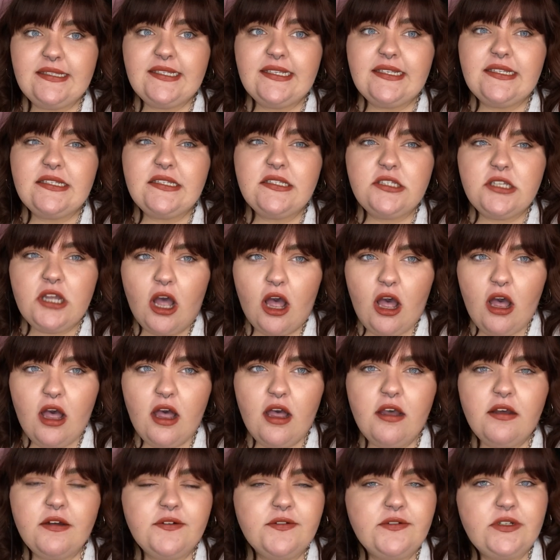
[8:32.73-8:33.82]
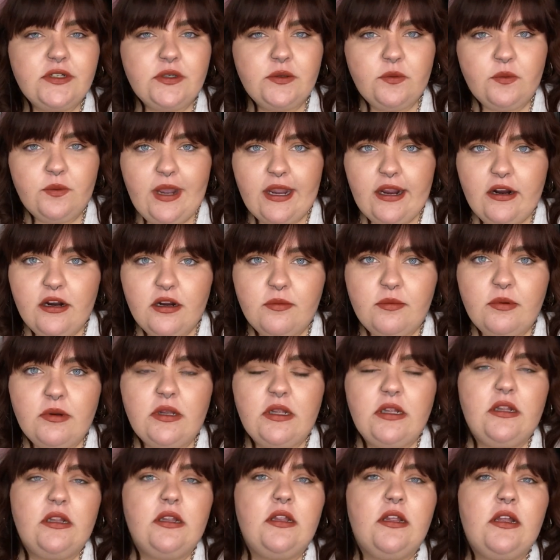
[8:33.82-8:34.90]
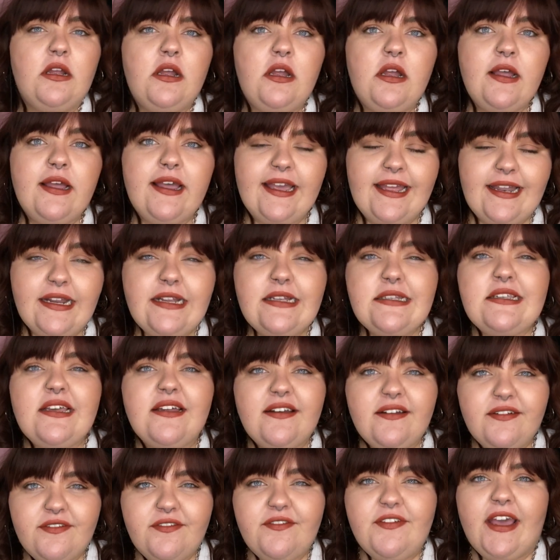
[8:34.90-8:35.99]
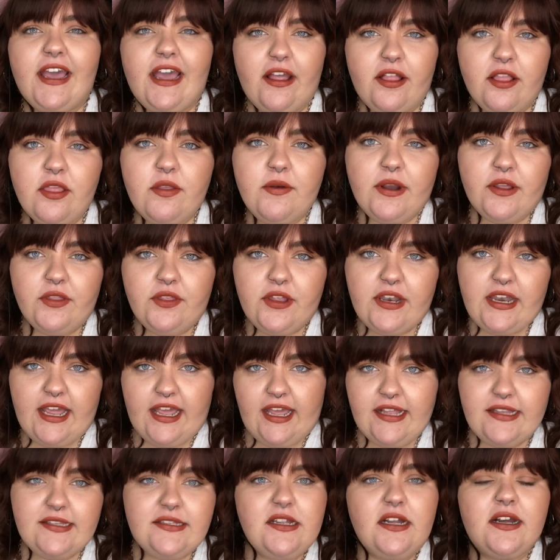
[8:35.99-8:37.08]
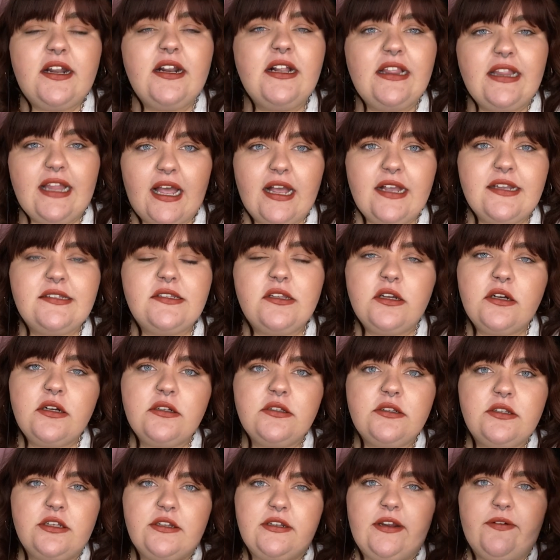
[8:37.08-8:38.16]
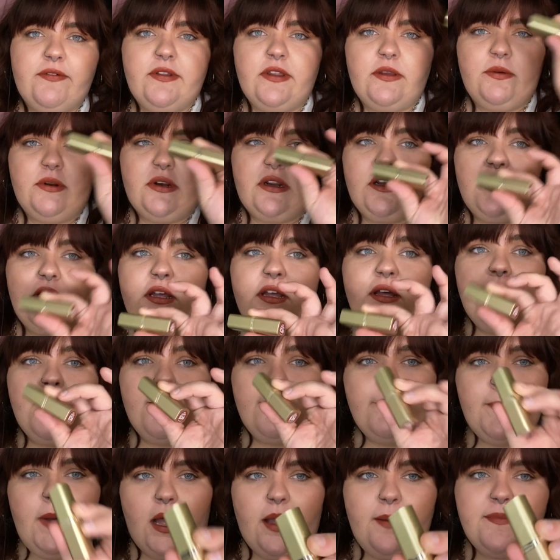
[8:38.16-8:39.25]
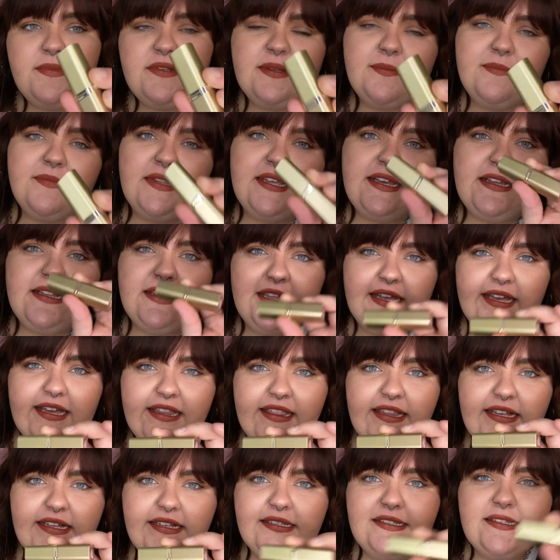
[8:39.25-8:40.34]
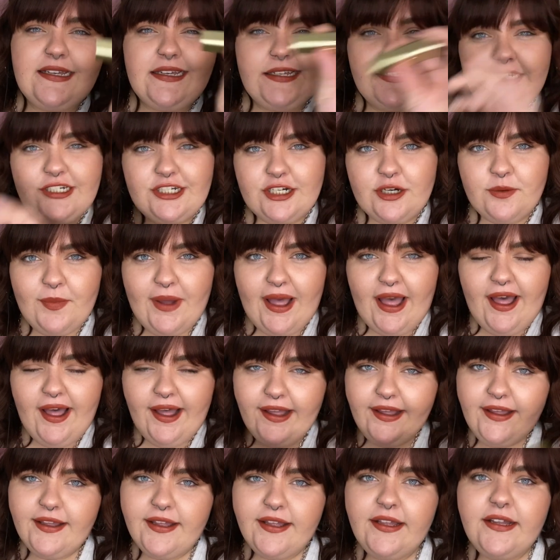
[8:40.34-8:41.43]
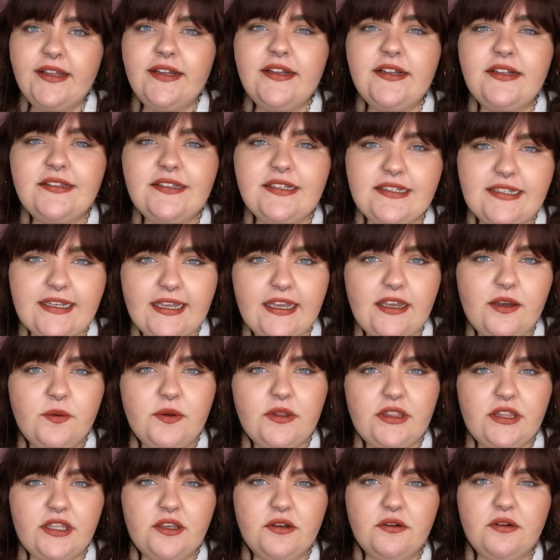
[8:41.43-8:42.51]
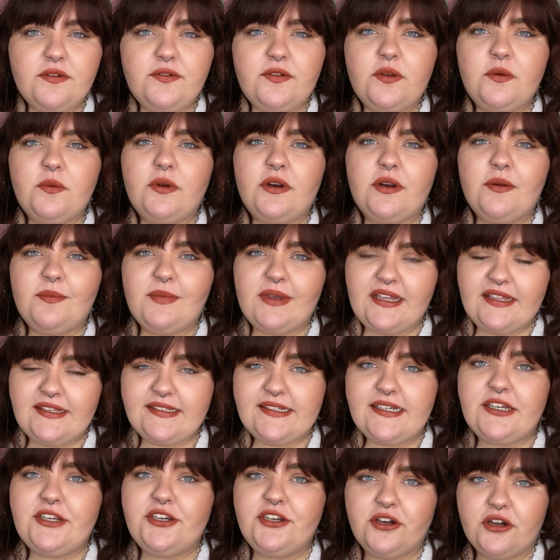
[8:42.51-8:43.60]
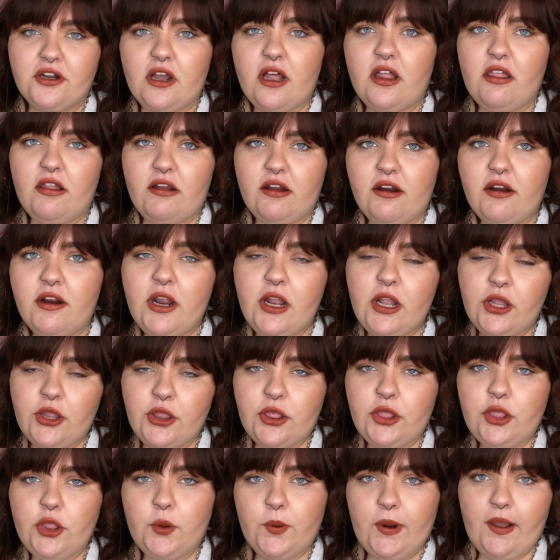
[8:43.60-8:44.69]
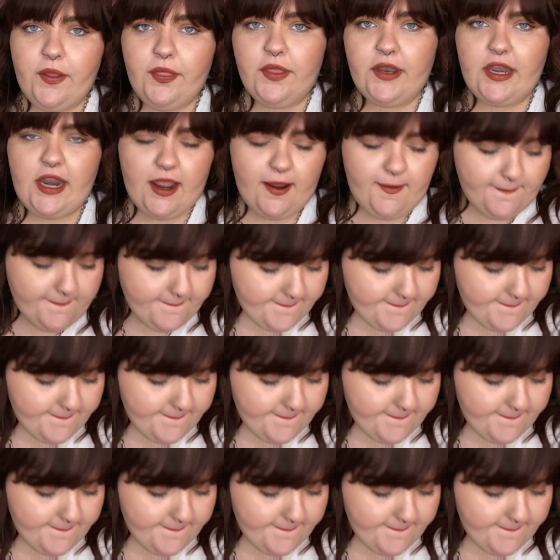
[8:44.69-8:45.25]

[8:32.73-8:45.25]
Soft, wearable. It is gonna fade throughout the day. It's not gonna last long, so you definitely wanna pop something like this into your bag to take with you if you wanna maintain your color throughout the day.